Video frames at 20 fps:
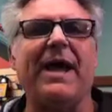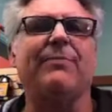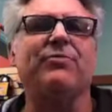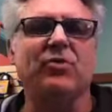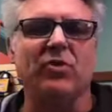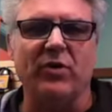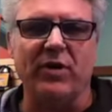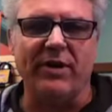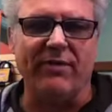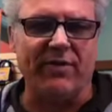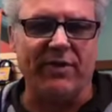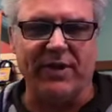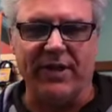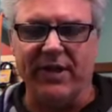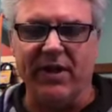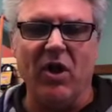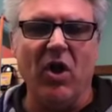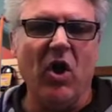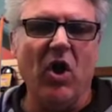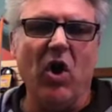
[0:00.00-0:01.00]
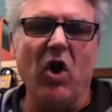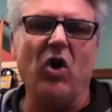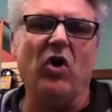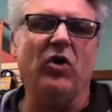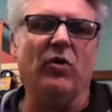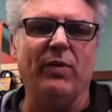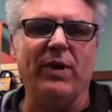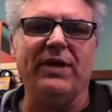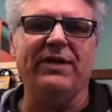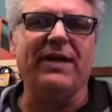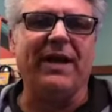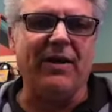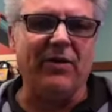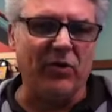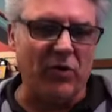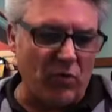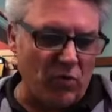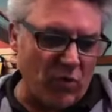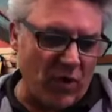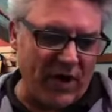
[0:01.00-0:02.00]
absolutely everything, all the way
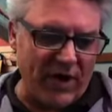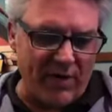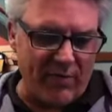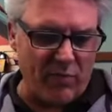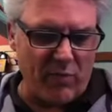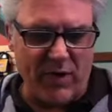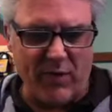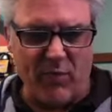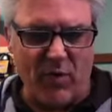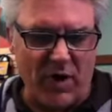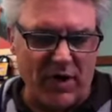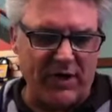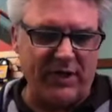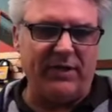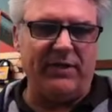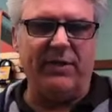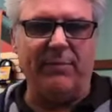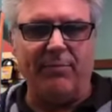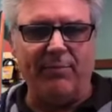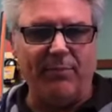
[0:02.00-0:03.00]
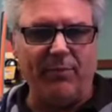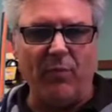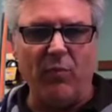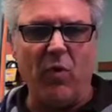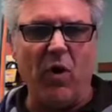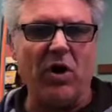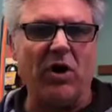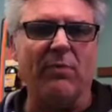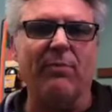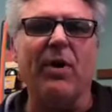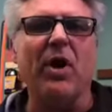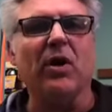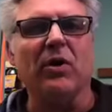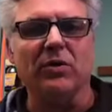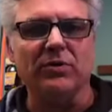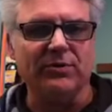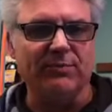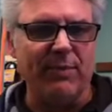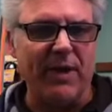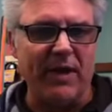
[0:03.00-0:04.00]
down to where we wanted the water
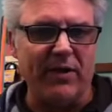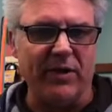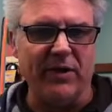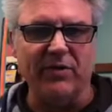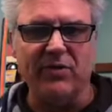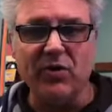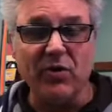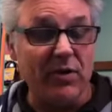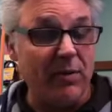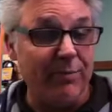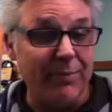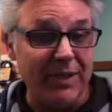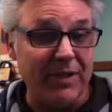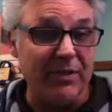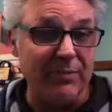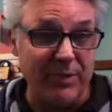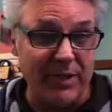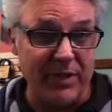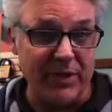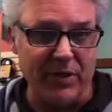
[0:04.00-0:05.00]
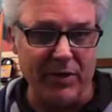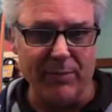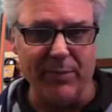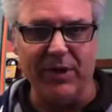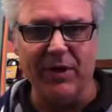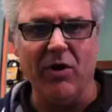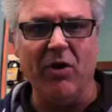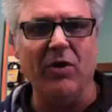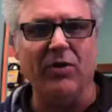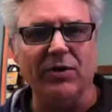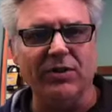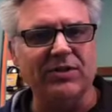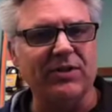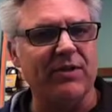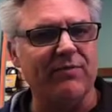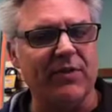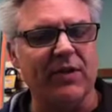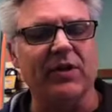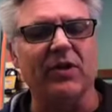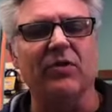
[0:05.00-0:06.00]
bottles mounted to the millimeter. I mean, all the
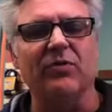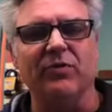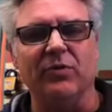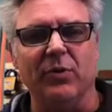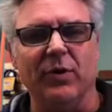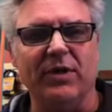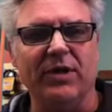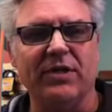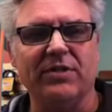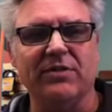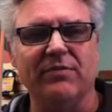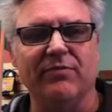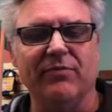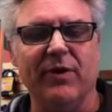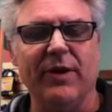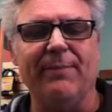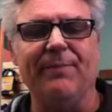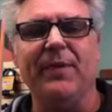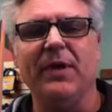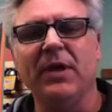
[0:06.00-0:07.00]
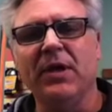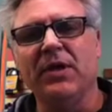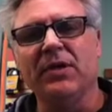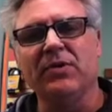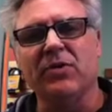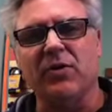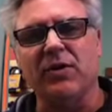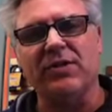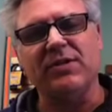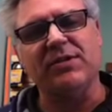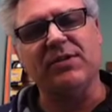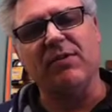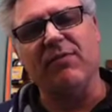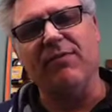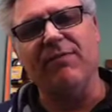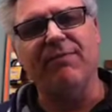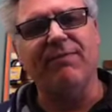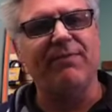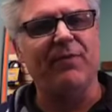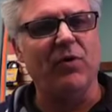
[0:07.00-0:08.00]
stuff that goes into a custom frame. So this is a
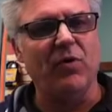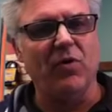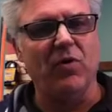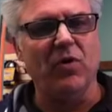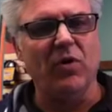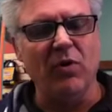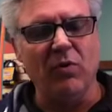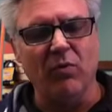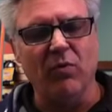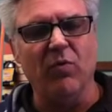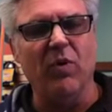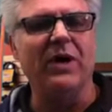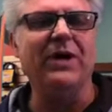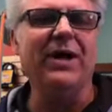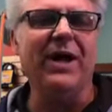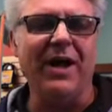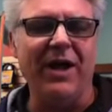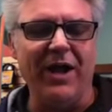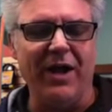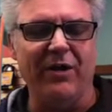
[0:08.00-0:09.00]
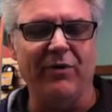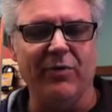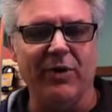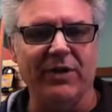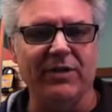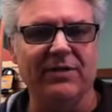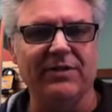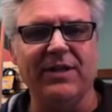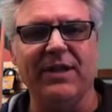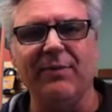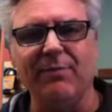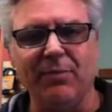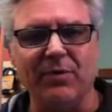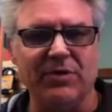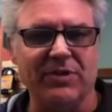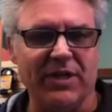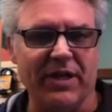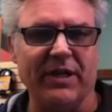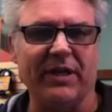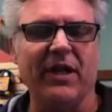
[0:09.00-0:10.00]
full
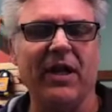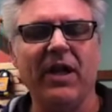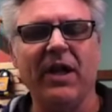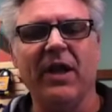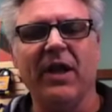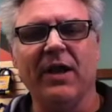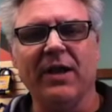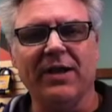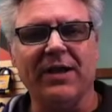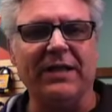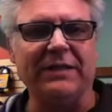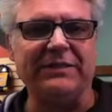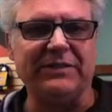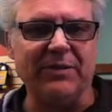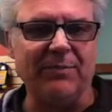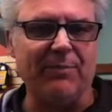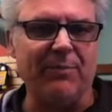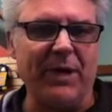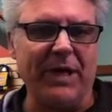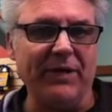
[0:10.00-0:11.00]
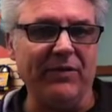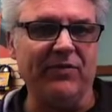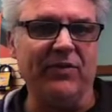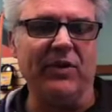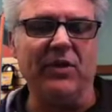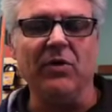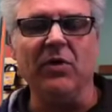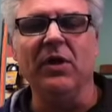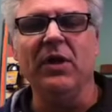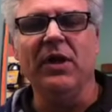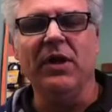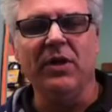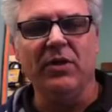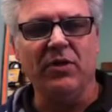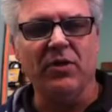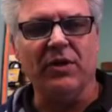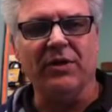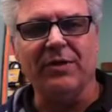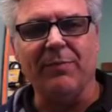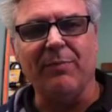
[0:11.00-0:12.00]
110% custom bicycle.
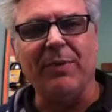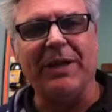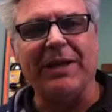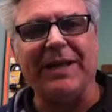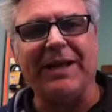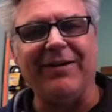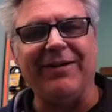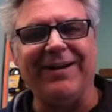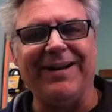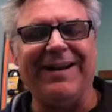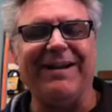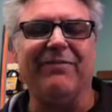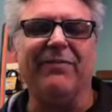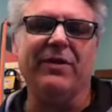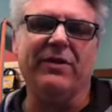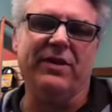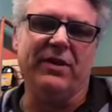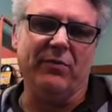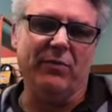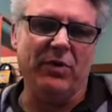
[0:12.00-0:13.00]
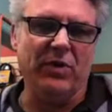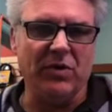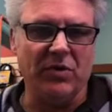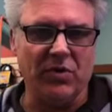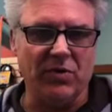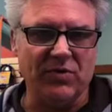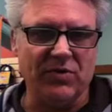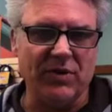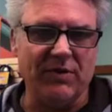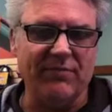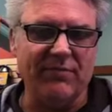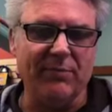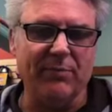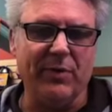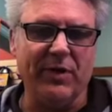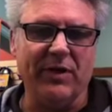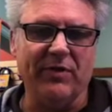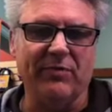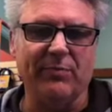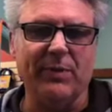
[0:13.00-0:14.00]
You get to pick out everything when you do stuff from
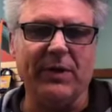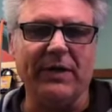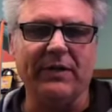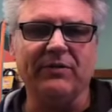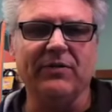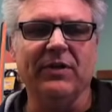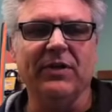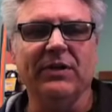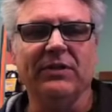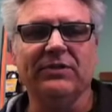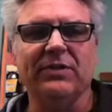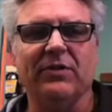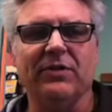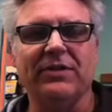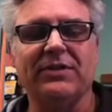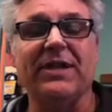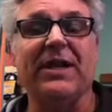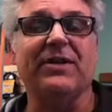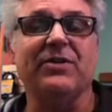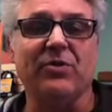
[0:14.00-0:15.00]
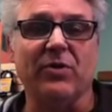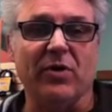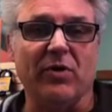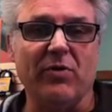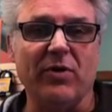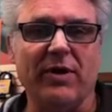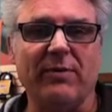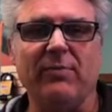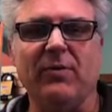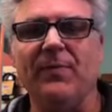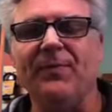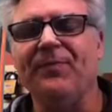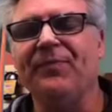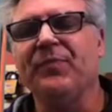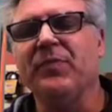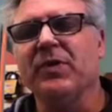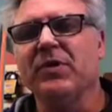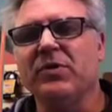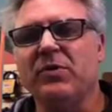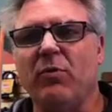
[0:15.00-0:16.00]
BS Bikes. So these guys are incredible.
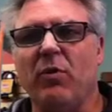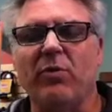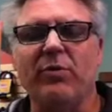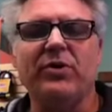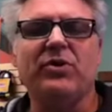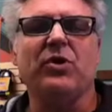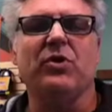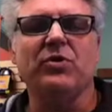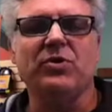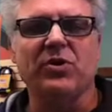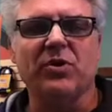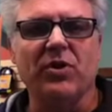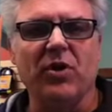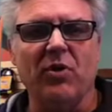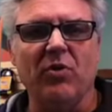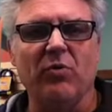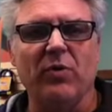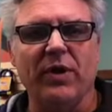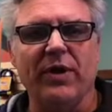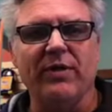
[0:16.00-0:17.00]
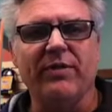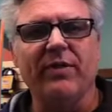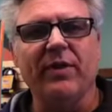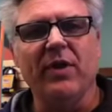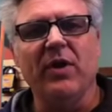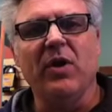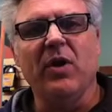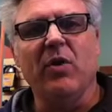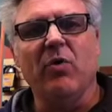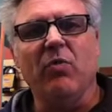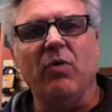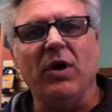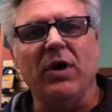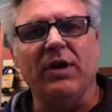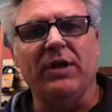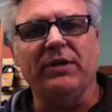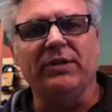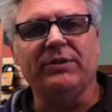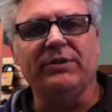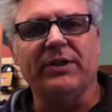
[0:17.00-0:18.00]
So what we chose to go with
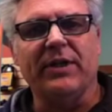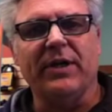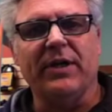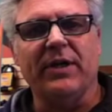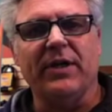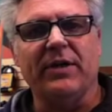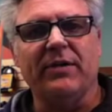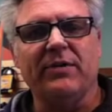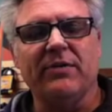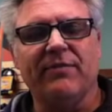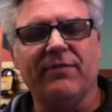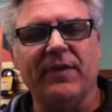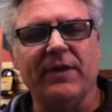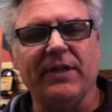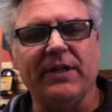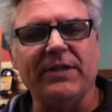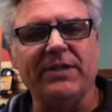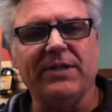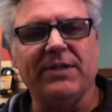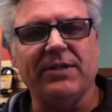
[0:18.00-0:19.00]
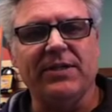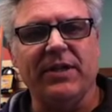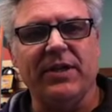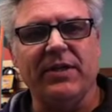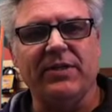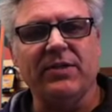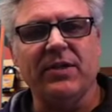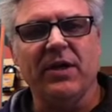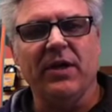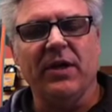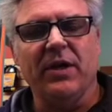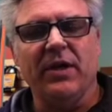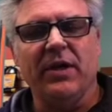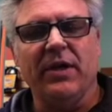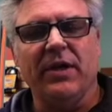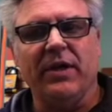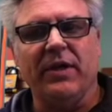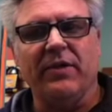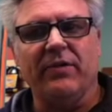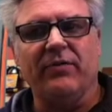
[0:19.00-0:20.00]
was, to fit Lisa's needs,
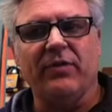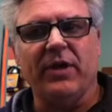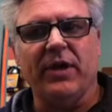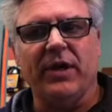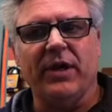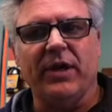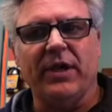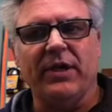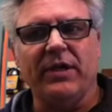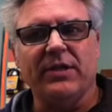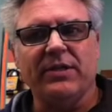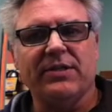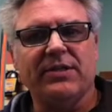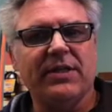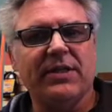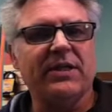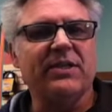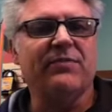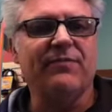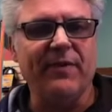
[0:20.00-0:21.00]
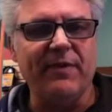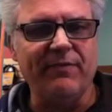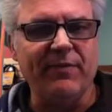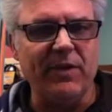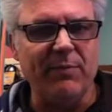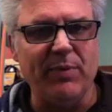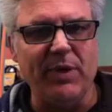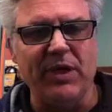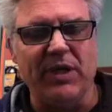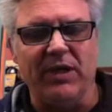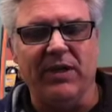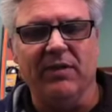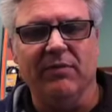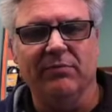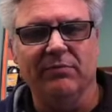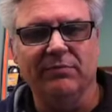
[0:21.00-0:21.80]
is a 650B